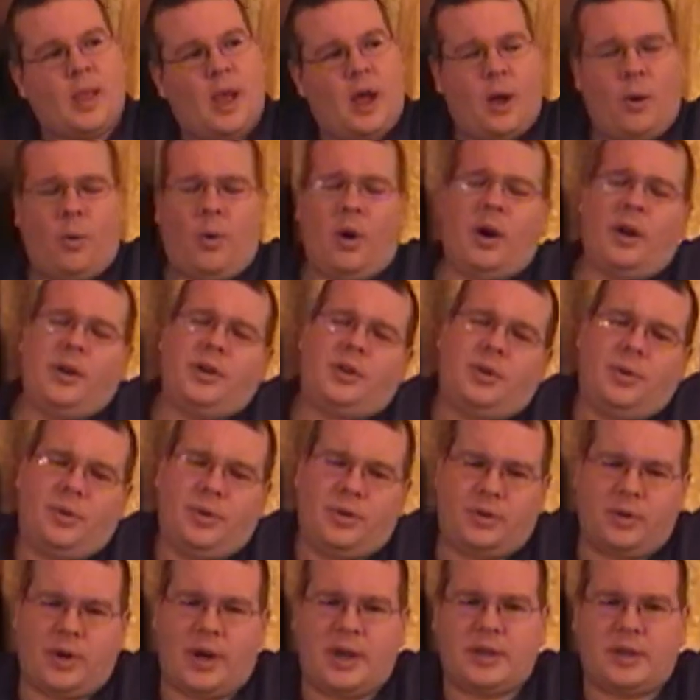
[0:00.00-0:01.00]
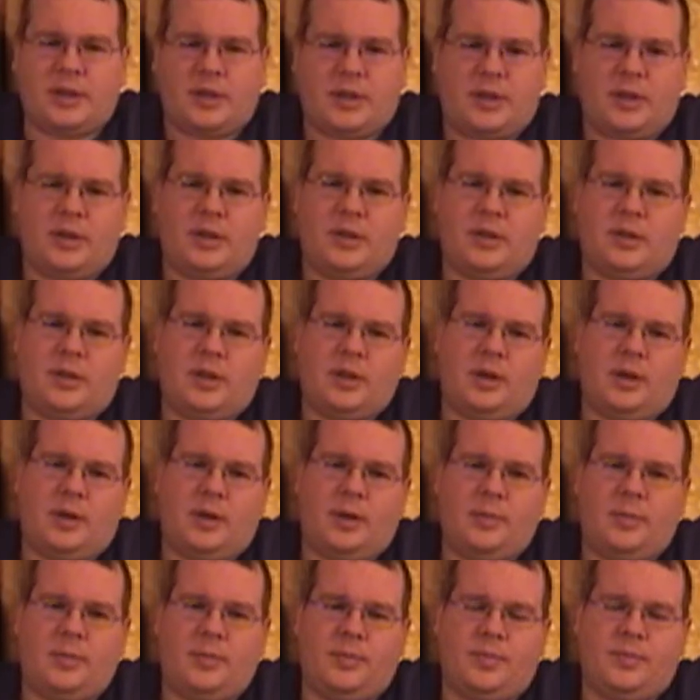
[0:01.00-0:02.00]
I wanted to address
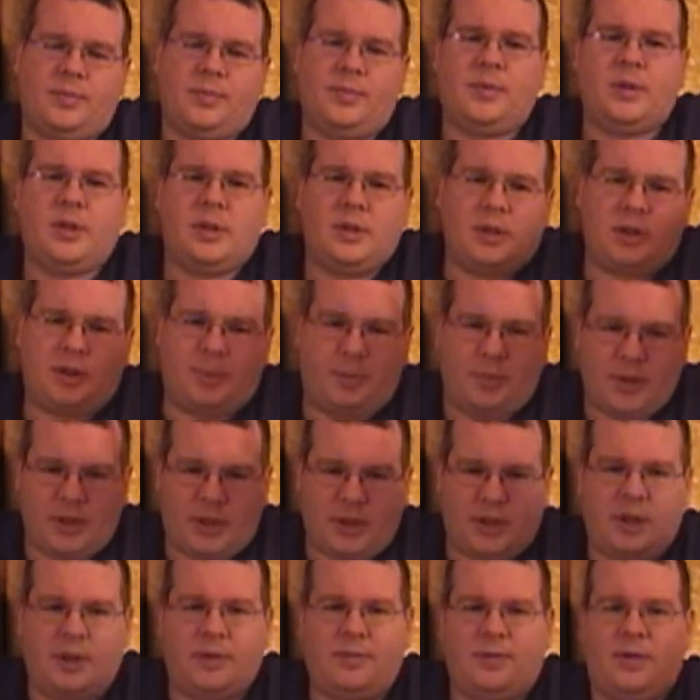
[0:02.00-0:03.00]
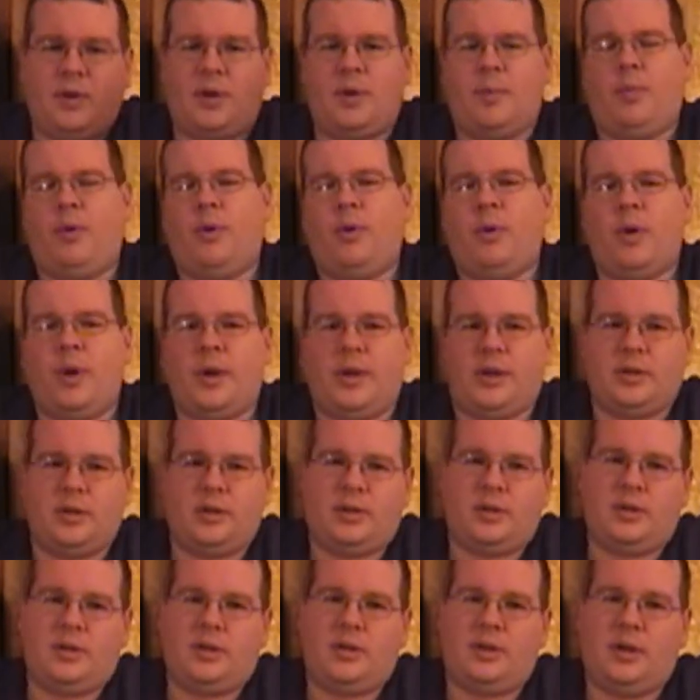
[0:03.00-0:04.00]
some specific
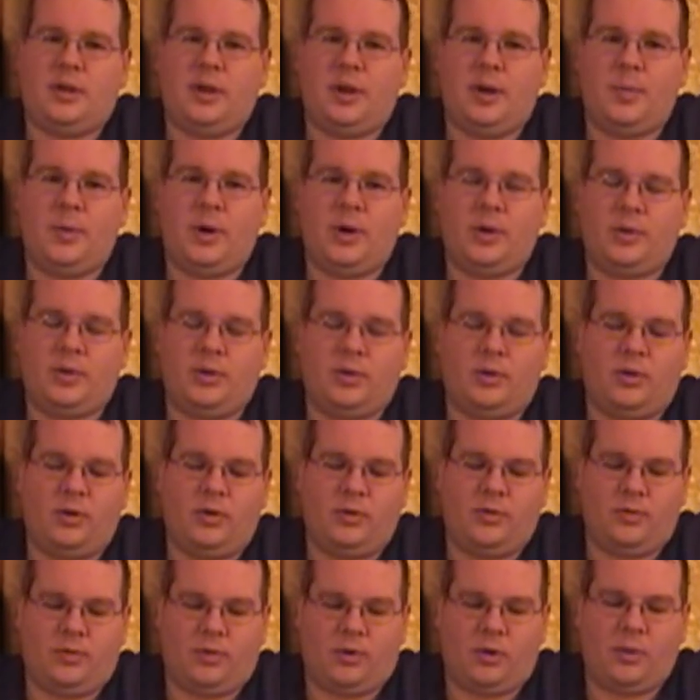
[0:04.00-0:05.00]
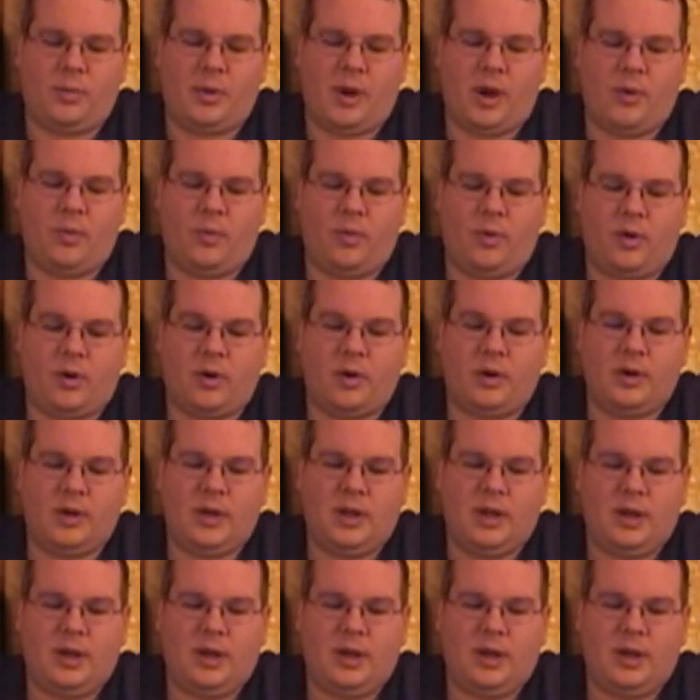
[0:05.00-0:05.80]
points about the whole format war.